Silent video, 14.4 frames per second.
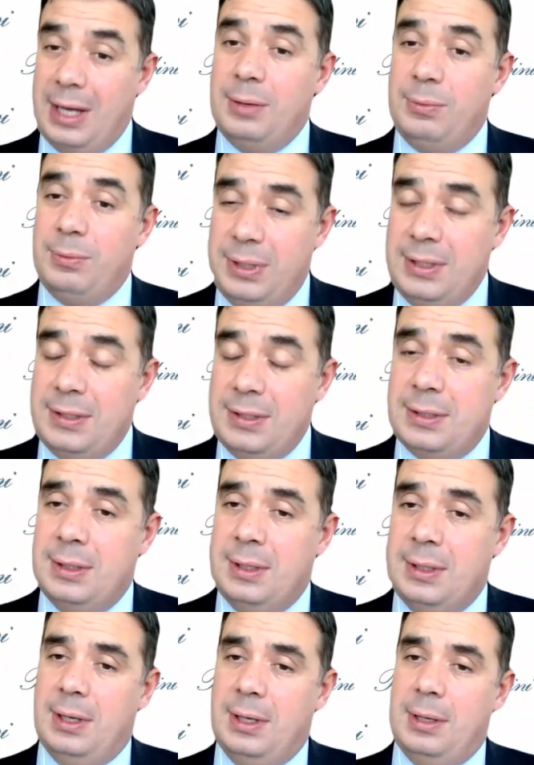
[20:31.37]
together with
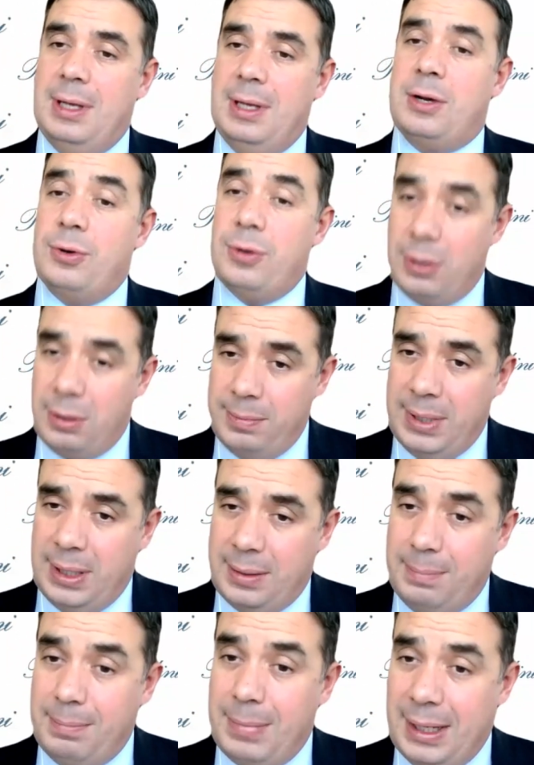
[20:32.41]
this
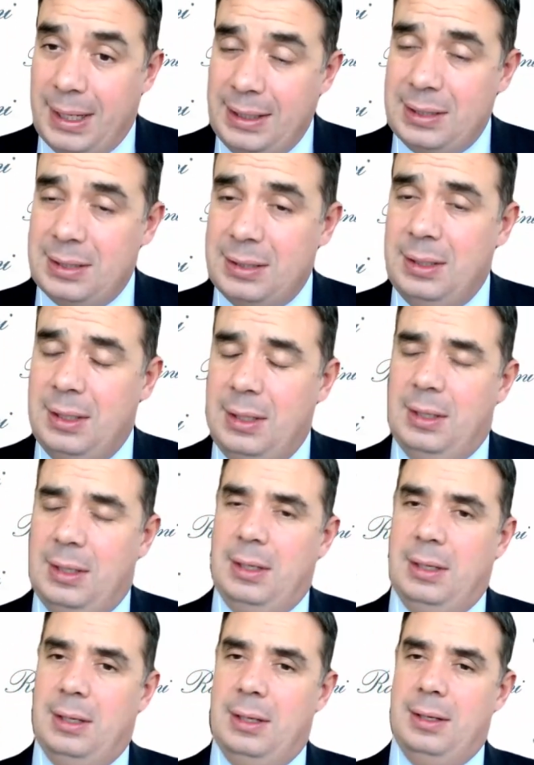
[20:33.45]
economic might,
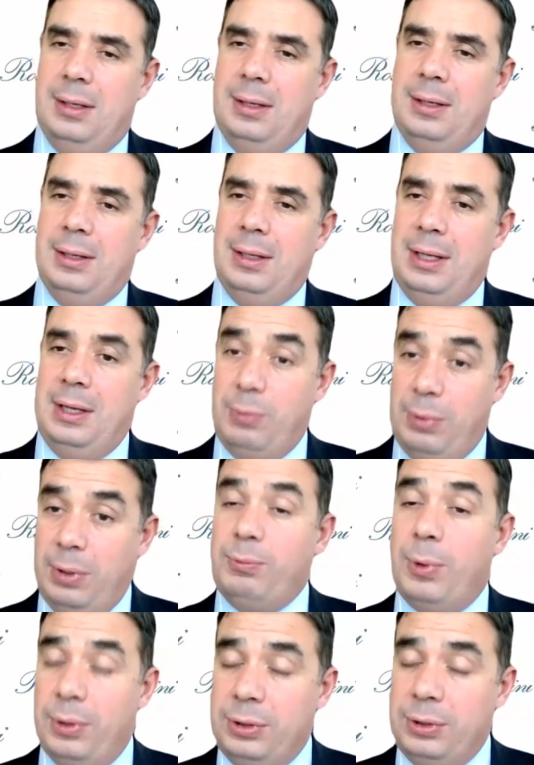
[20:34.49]
it
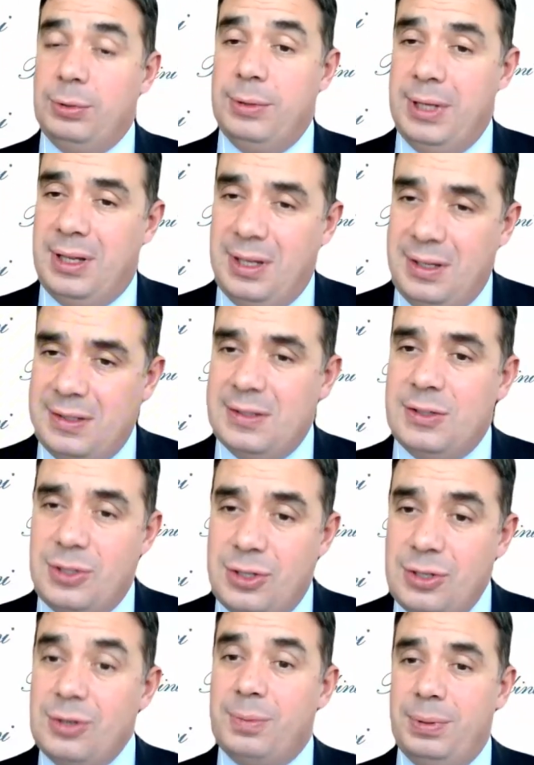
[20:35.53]
will want to increase
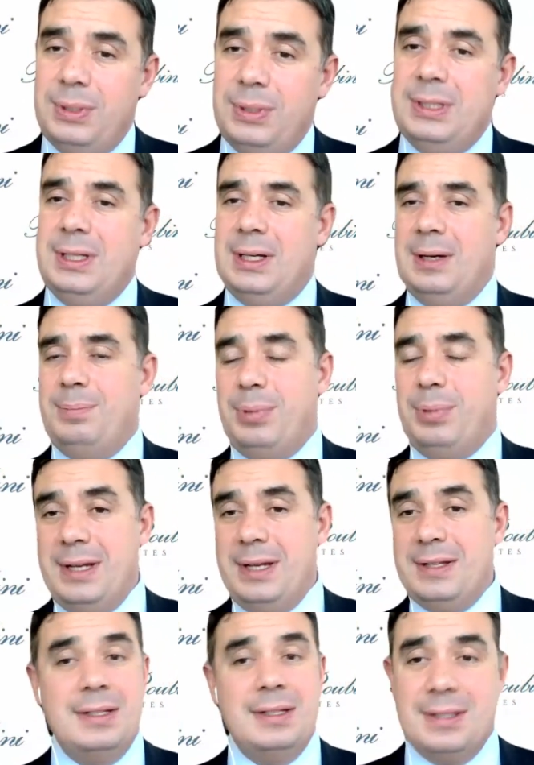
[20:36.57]
its geopolitical
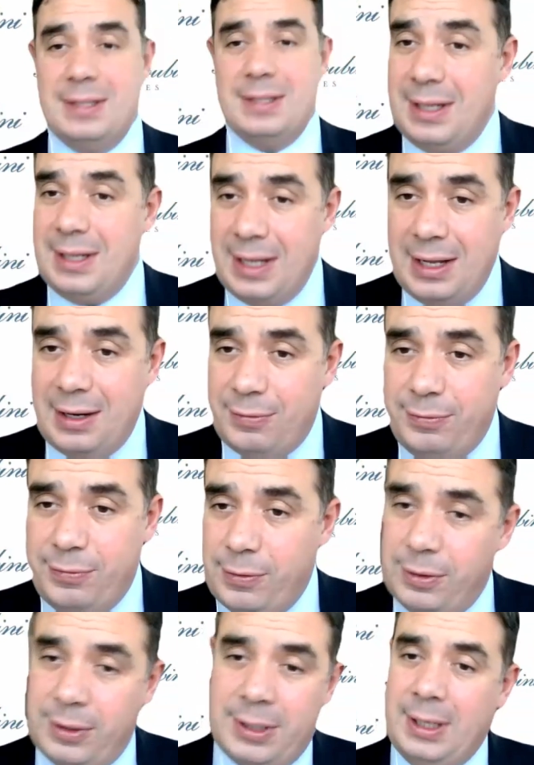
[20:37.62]
presence, and
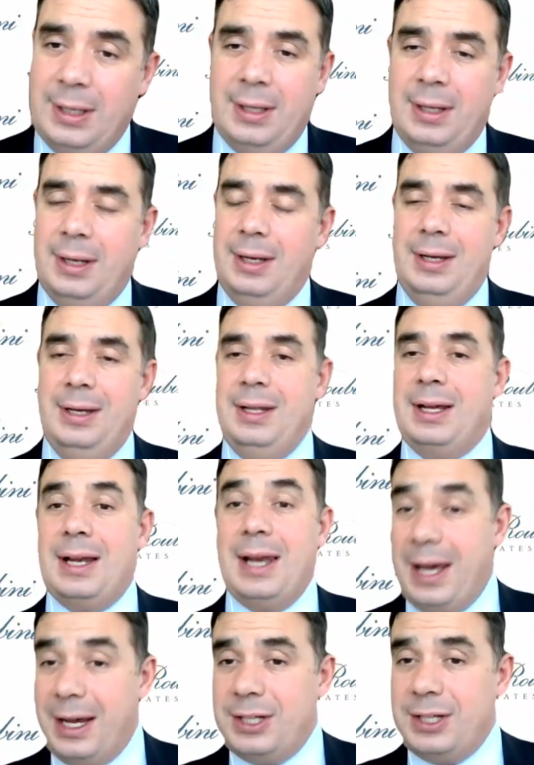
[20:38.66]
therefore the
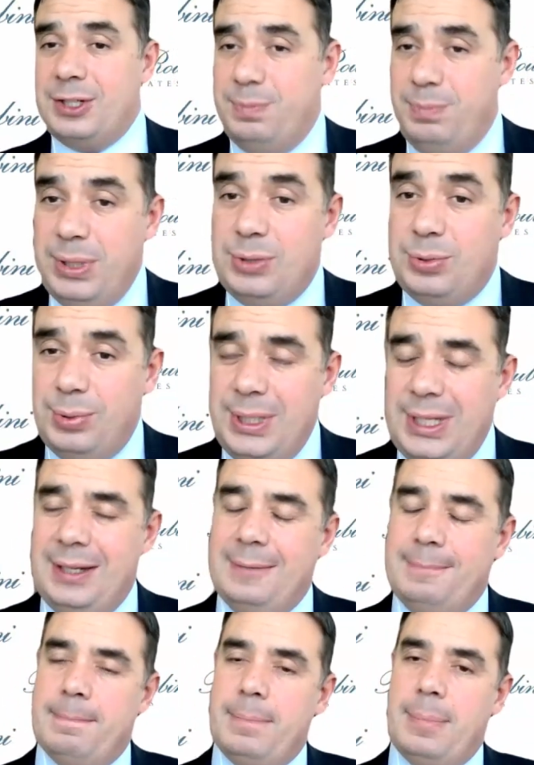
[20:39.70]
clash
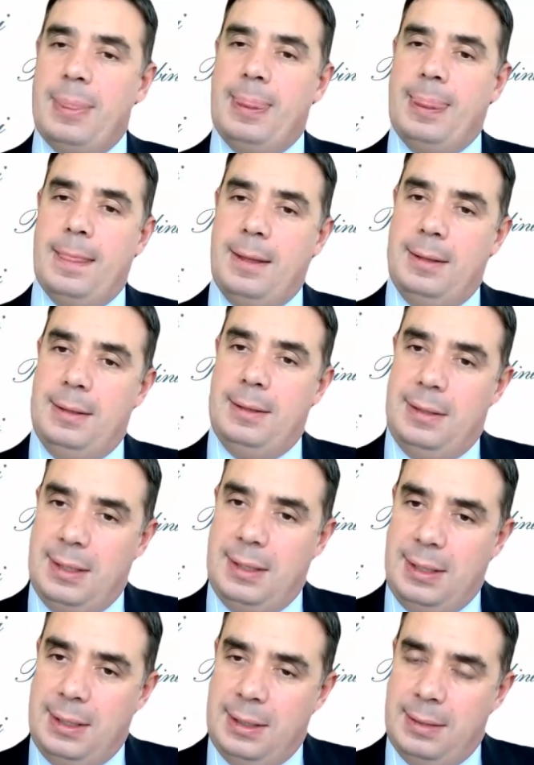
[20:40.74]
between
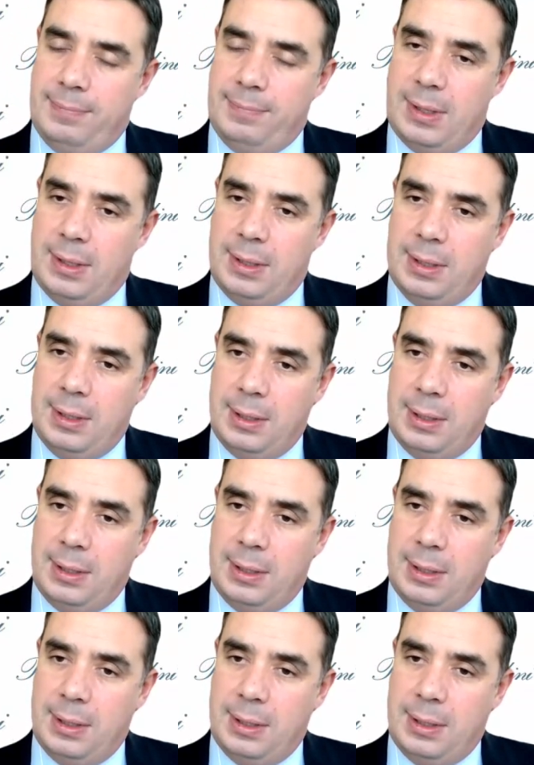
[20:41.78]
the